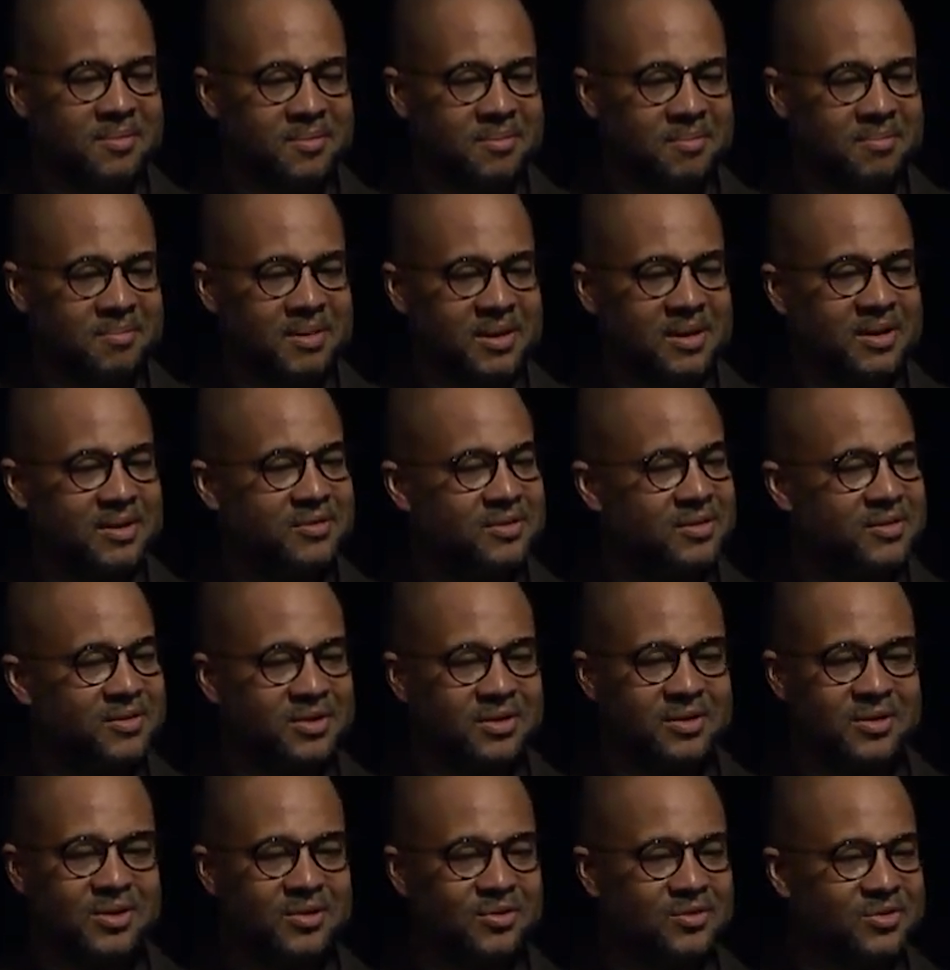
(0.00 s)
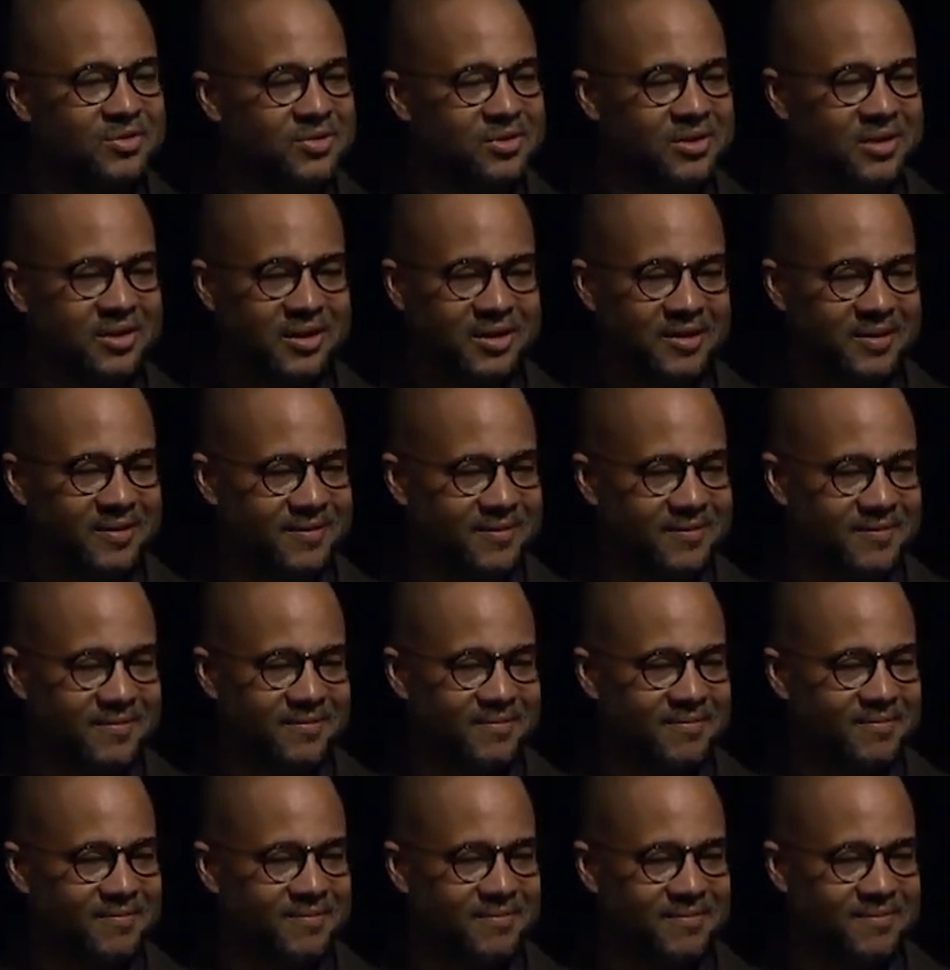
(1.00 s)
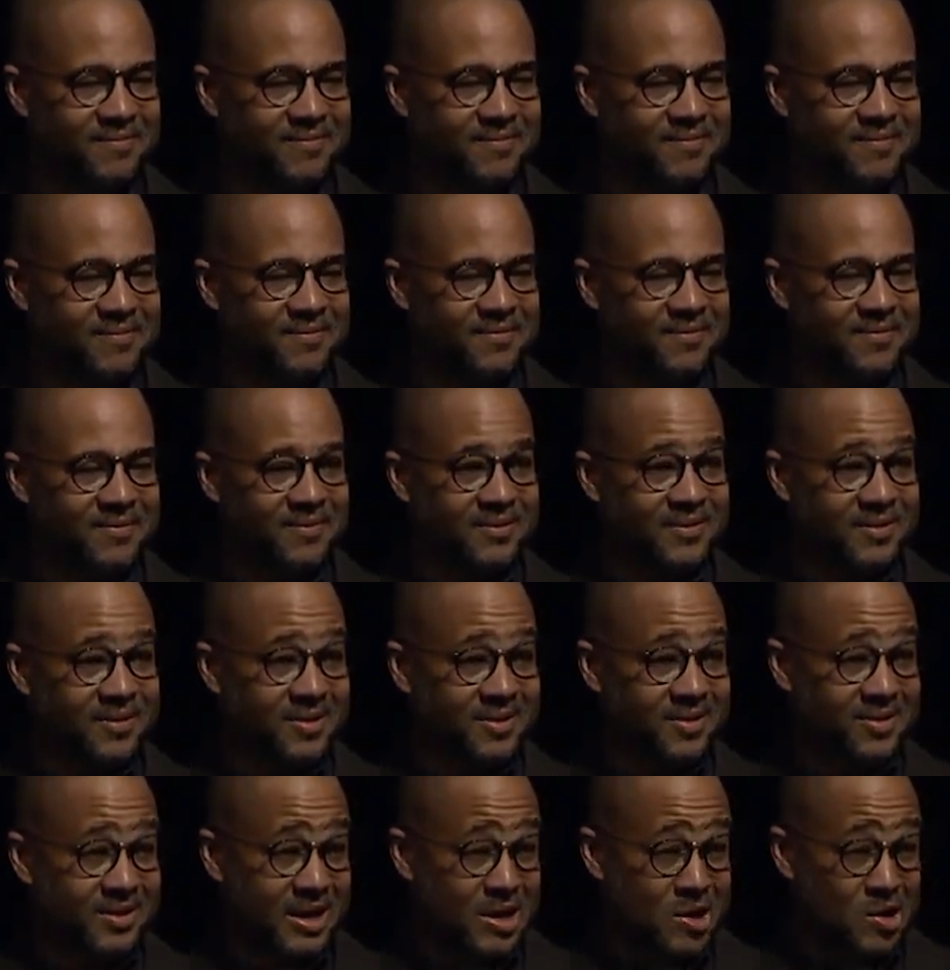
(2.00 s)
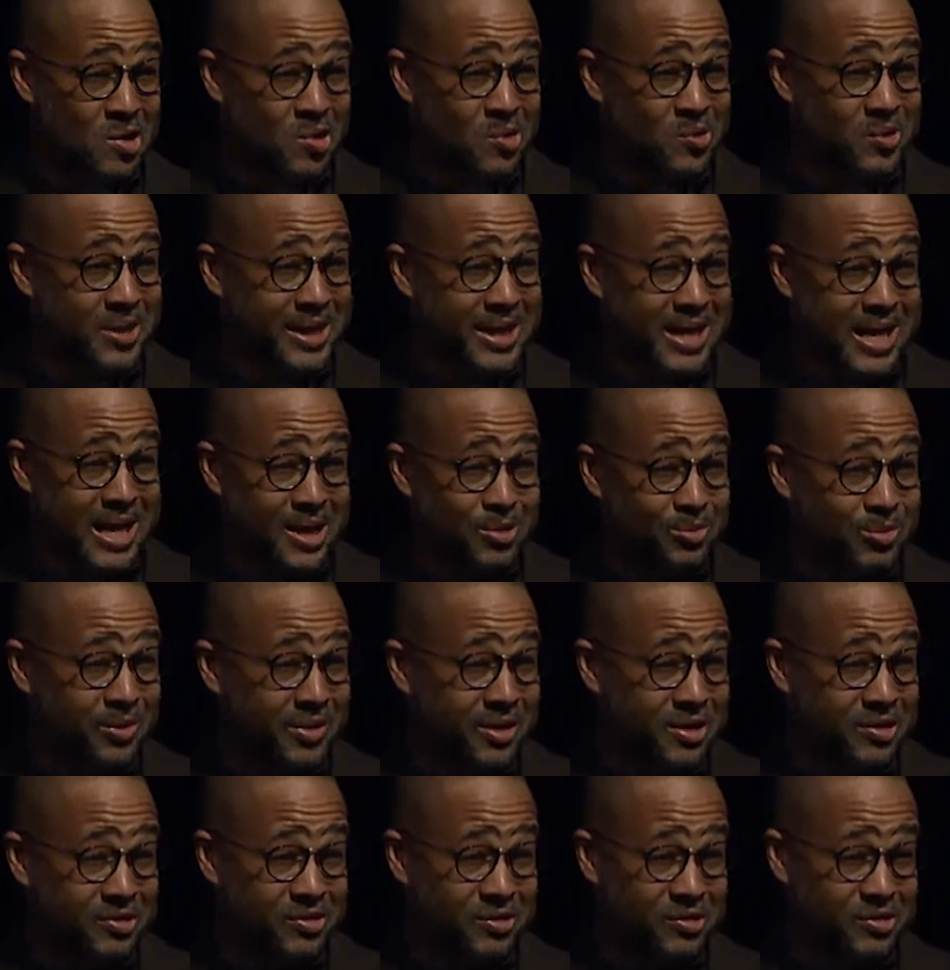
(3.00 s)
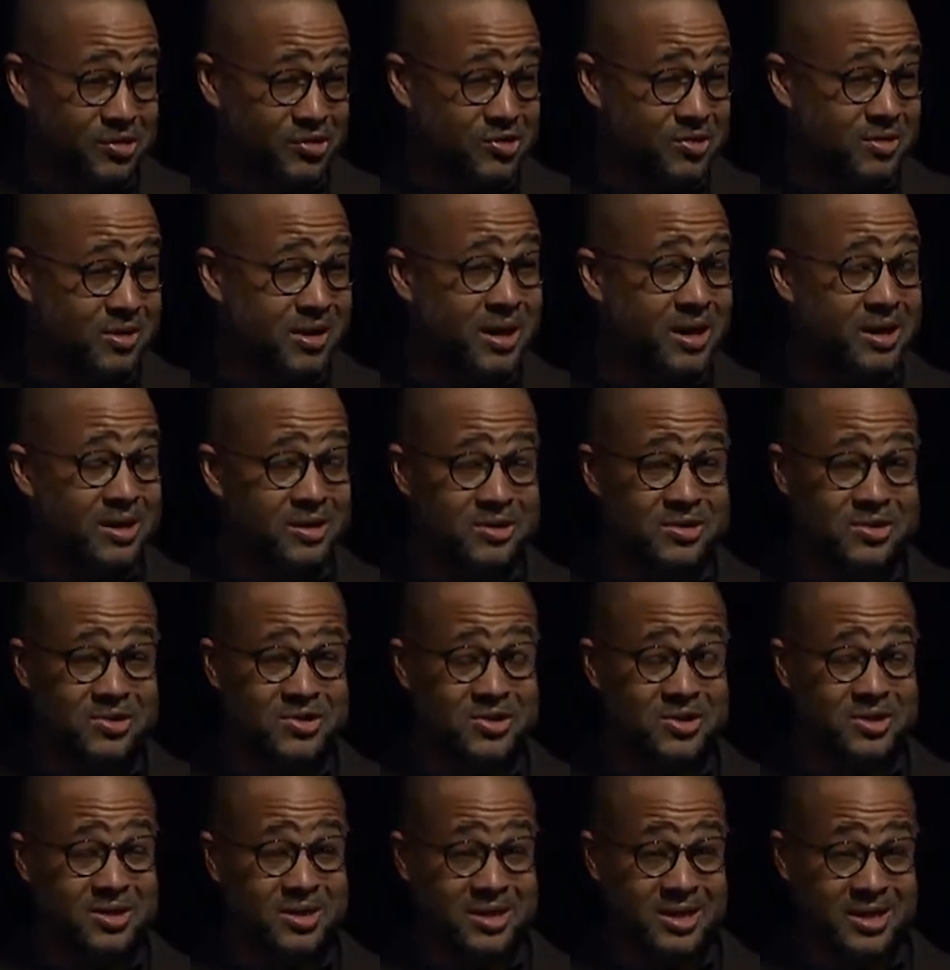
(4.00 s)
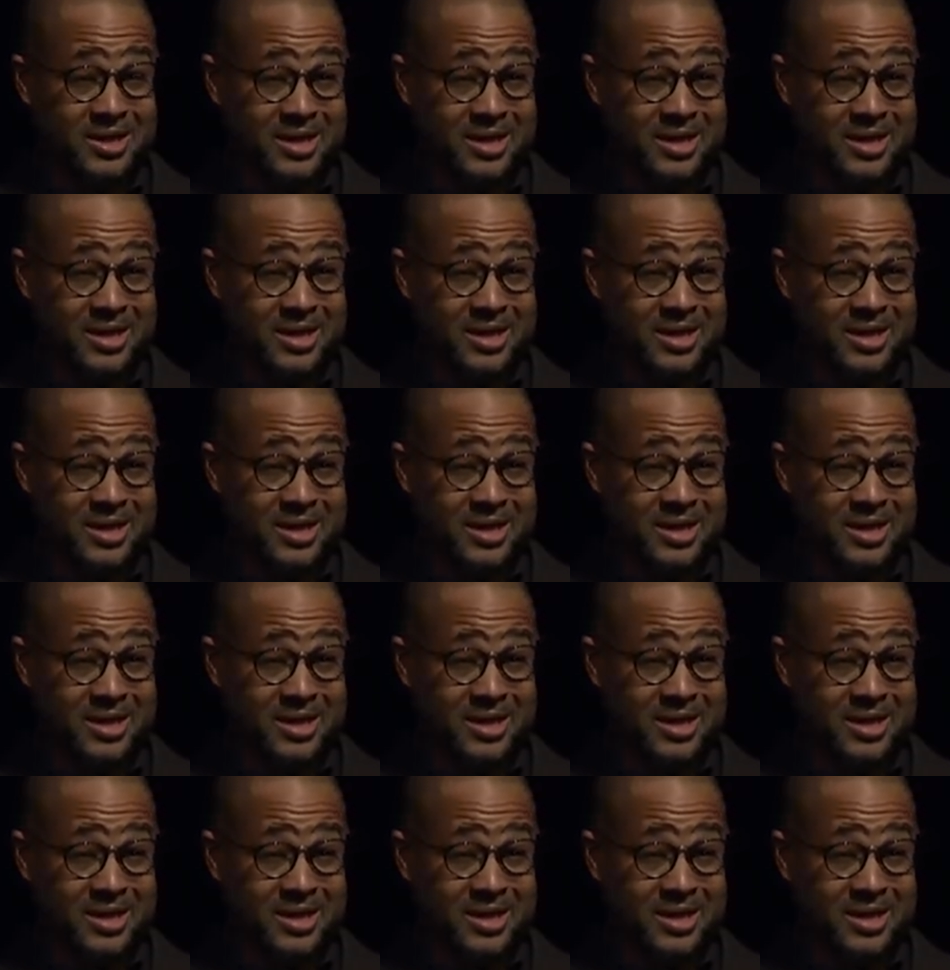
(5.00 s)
Because until you see that a holy God with us is strange,